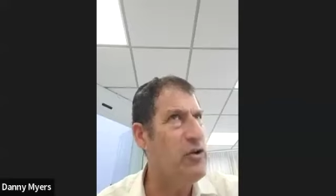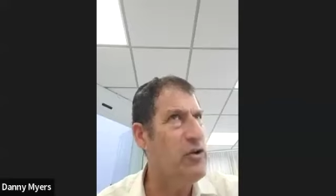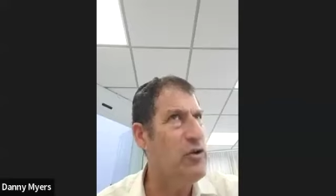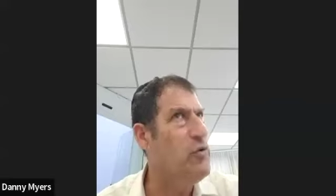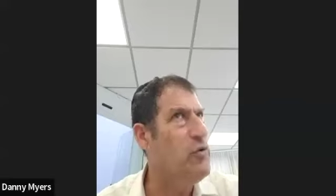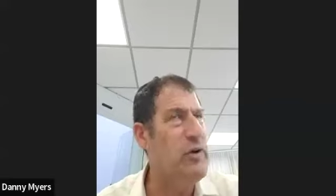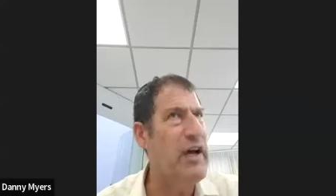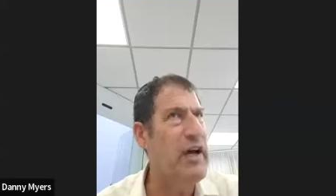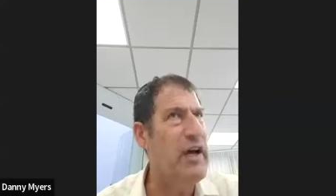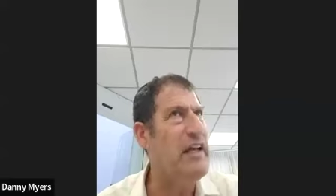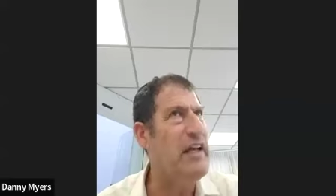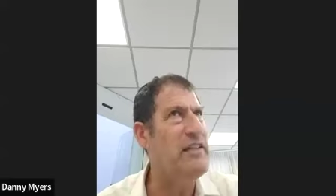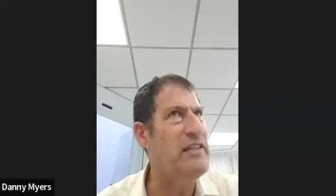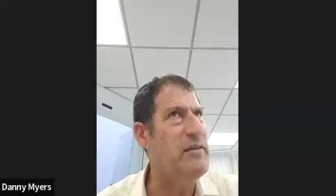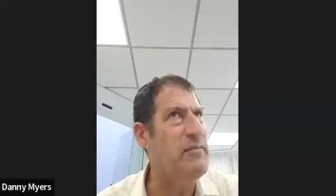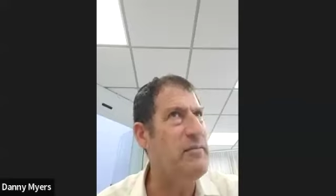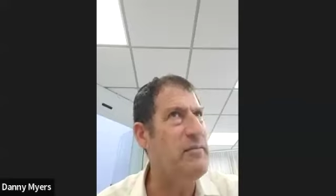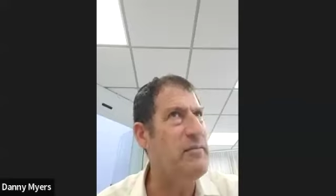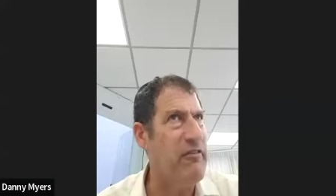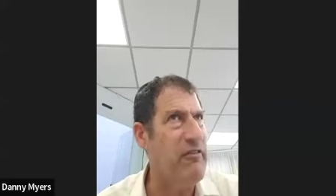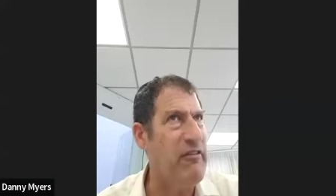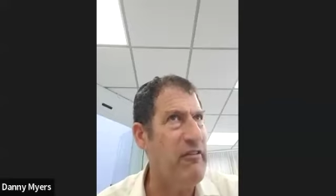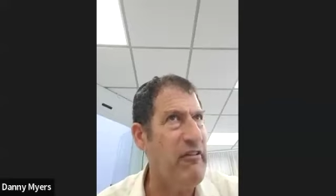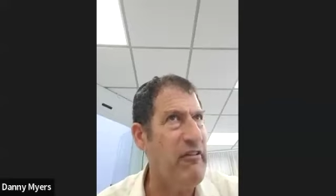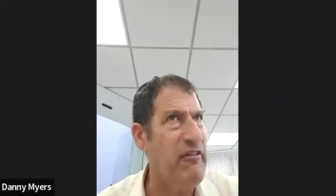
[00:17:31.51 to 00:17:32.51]
new
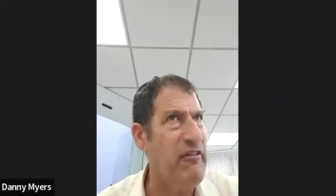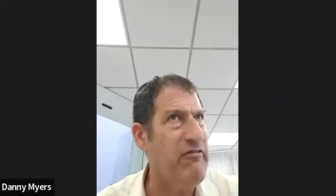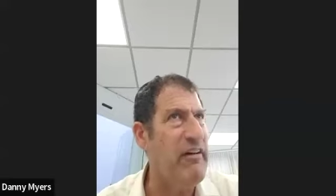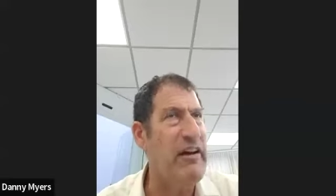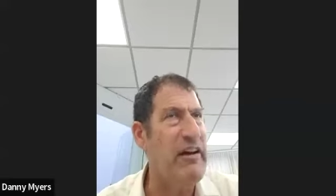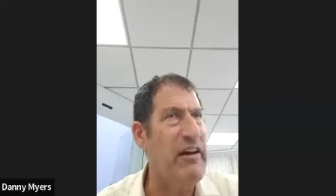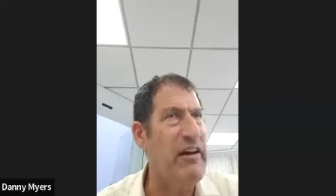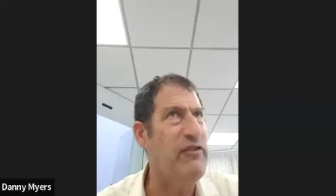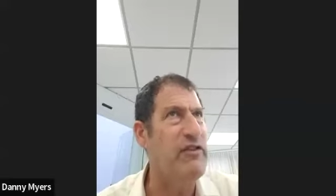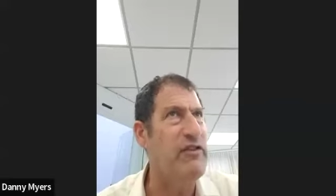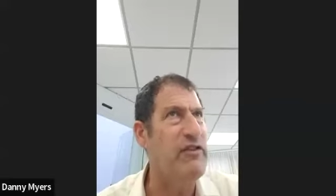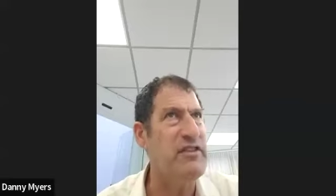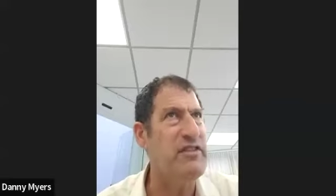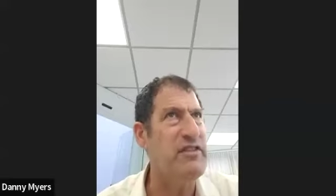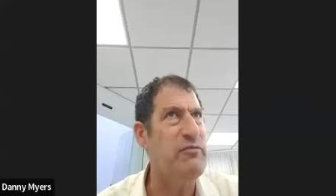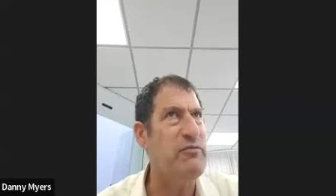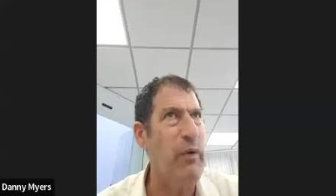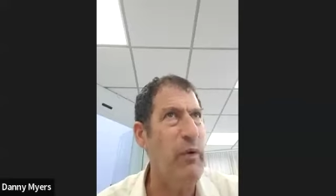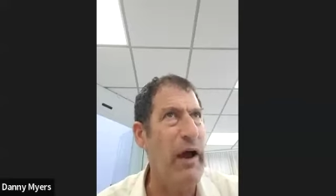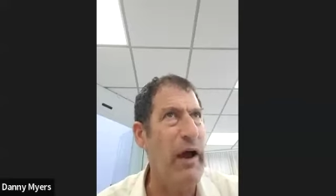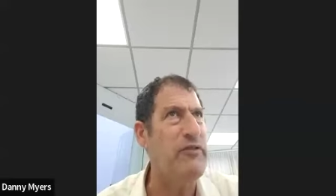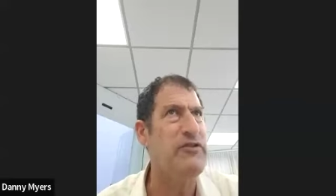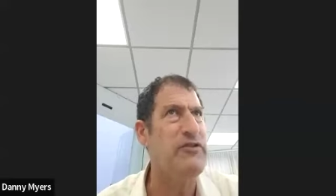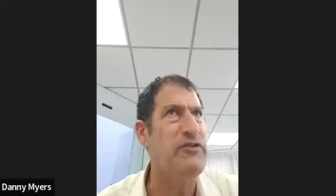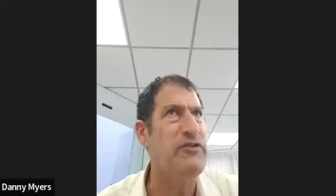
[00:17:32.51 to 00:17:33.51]
concept of a ravus,
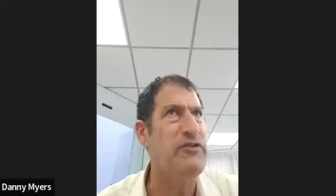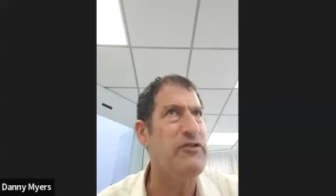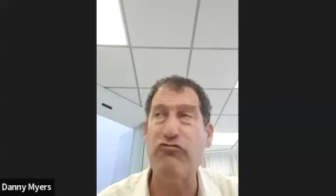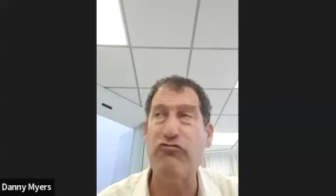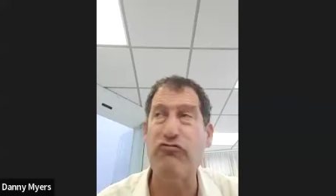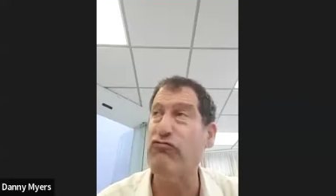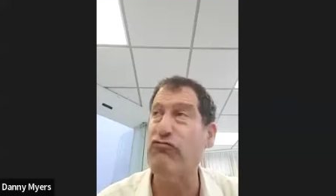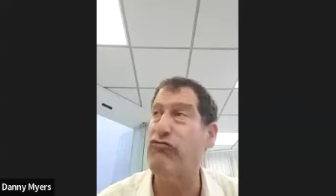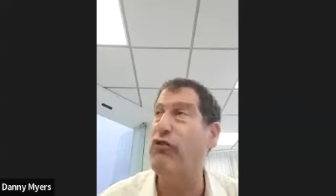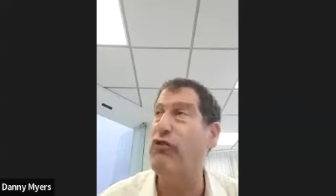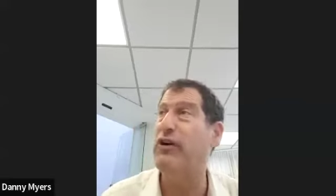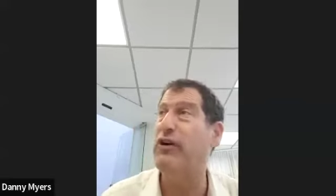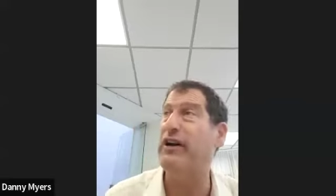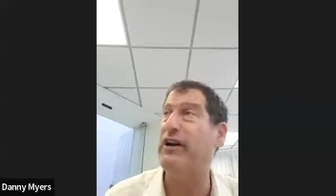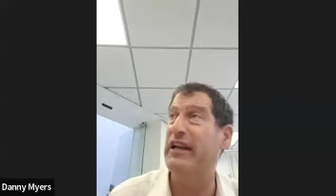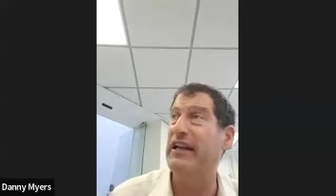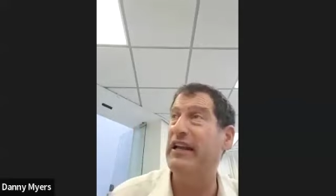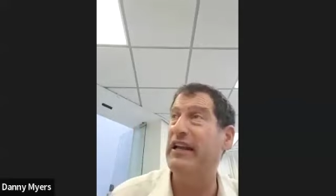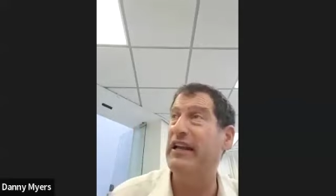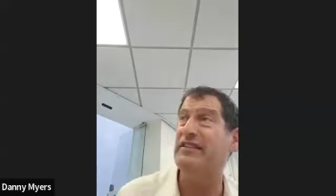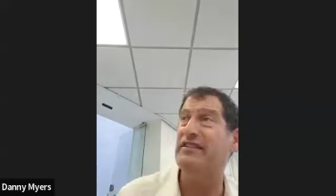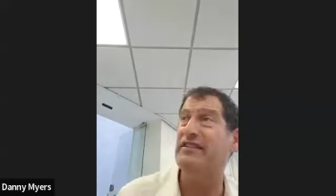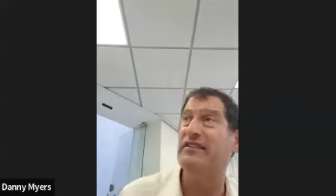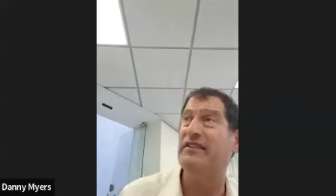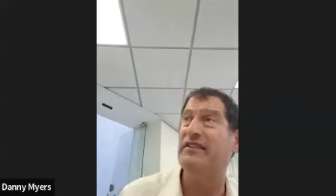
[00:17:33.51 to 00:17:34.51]
how strong it
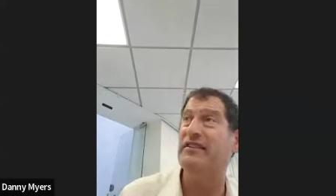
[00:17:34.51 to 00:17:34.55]
is.